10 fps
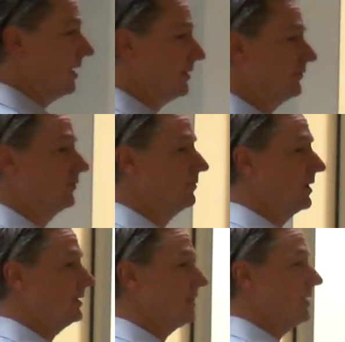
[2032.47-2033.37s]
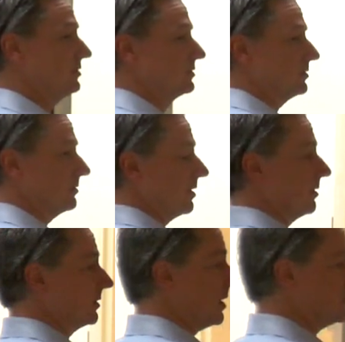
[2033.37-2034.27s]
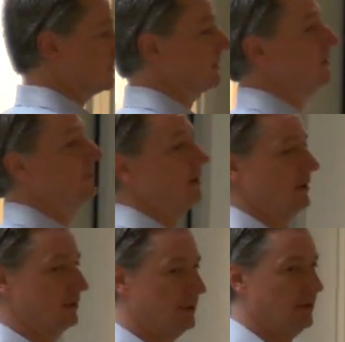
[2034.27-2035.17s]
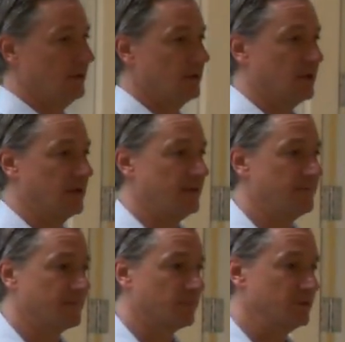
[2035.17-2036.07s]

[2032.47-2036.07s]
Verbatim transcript: Uh, so medications are, are constantly being um,